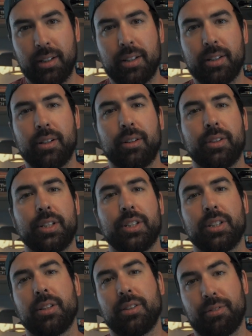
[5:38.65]
you know,
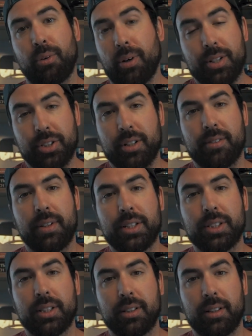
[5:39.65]
the Forest
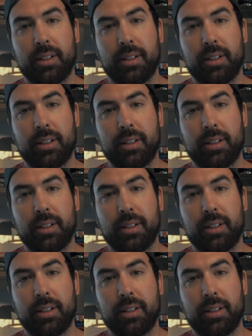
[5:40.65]
Service,